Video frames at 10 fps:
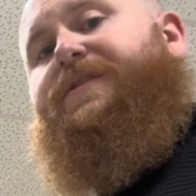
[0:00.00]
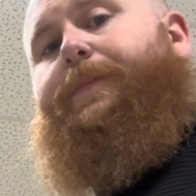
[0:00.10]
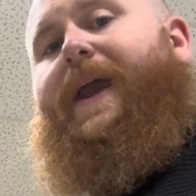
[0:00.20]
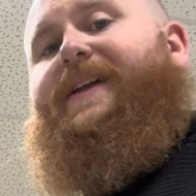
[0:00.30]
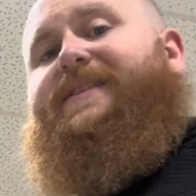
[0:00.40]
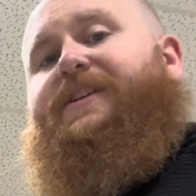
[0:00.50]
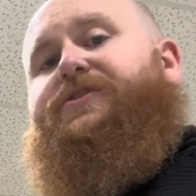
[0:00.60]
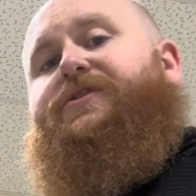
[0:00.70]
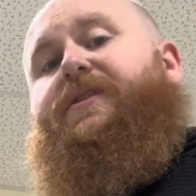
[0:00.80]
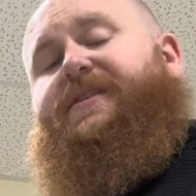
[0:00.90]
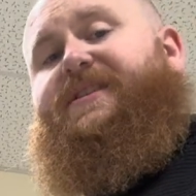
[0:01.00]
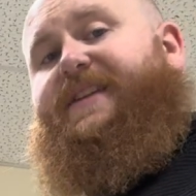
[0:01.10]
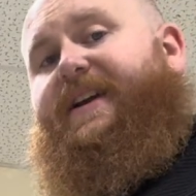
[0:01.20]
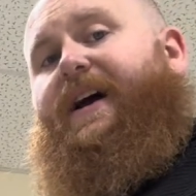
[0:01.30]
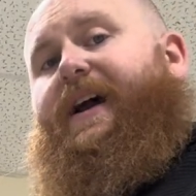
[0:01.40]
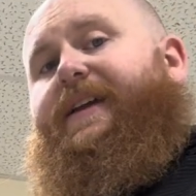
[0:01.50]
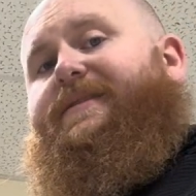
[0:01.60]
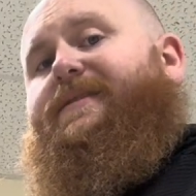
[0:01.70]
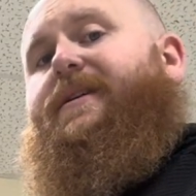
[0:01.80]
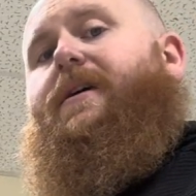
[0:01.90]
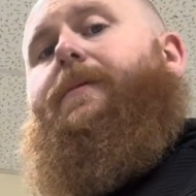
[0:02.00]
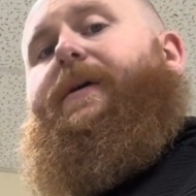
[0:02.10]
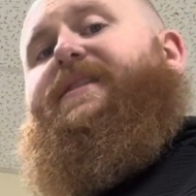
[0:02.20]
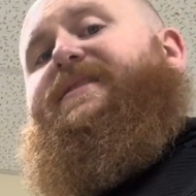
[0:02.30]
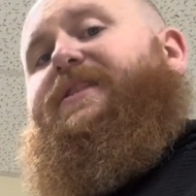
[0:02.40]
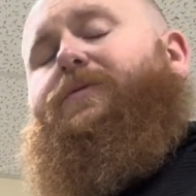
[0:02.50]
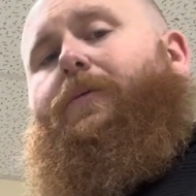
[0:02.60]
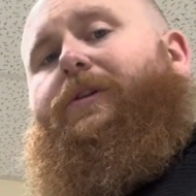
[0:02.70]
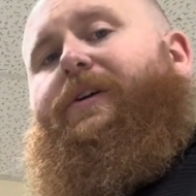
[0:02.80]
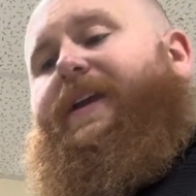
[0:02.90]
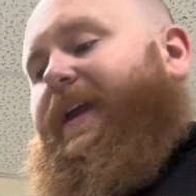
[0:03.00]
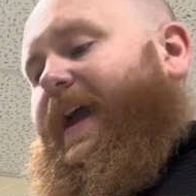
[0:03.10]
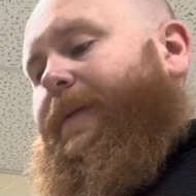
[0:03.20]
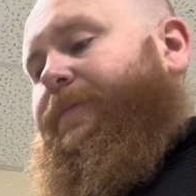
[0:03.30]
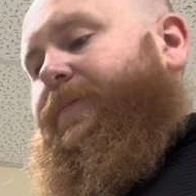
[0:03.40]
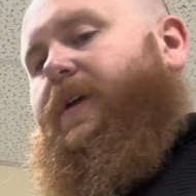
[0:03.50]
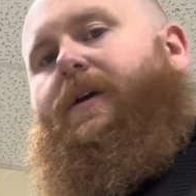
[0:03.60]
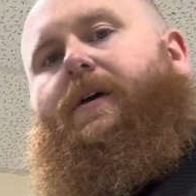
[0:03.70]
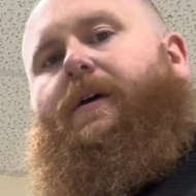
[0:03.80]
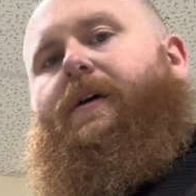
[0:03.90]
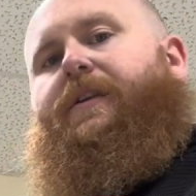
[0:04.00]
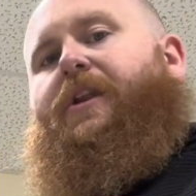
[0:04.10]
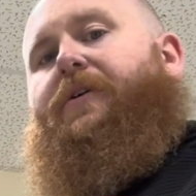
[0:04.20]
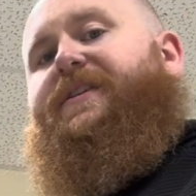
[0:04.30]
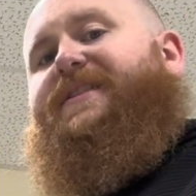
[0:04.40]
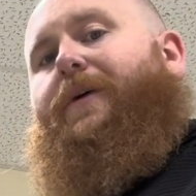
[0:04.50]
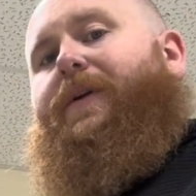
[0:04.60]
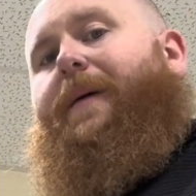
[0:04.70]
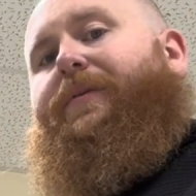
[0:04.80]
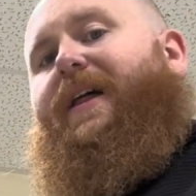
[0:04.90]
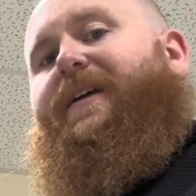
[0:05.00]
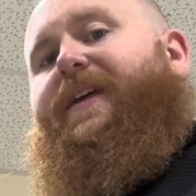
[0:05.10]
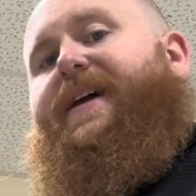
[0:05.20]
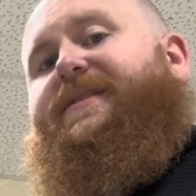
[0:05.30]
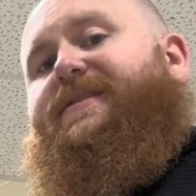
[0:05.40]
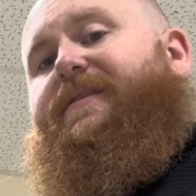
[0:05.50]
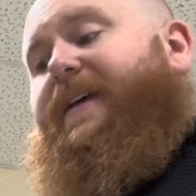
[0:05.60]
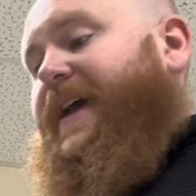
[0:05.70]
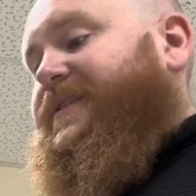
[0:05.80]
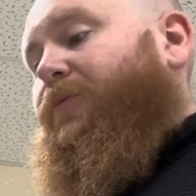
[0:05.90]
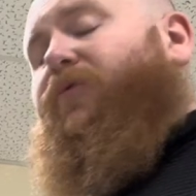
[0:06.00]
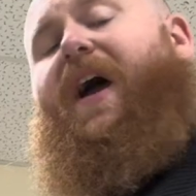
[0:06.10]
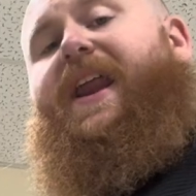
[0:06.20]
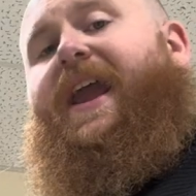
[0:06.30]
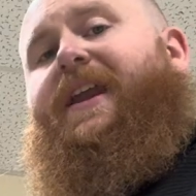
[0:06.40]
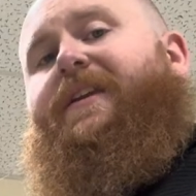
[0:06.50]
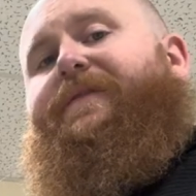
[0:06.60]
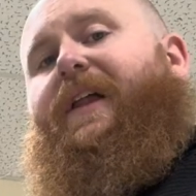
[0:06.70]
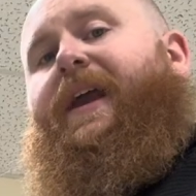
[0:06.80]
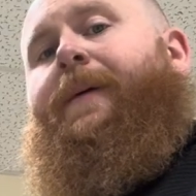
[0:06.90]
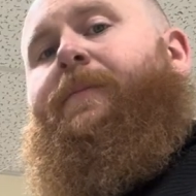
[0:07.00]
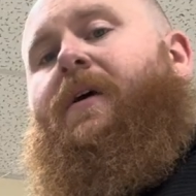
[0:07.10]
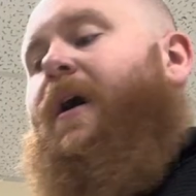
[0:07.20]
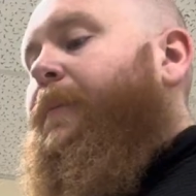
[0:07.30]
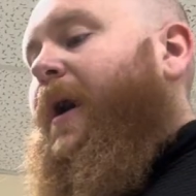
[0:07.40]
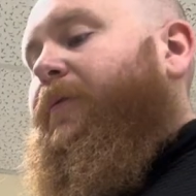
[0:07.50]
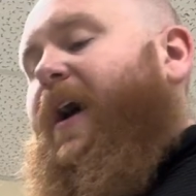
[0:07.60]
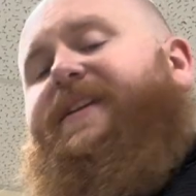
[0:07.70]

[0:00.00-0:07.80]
pay attention to the stick heights because that's what we're looking at. Notice that when I play this as a right-handed flam, my right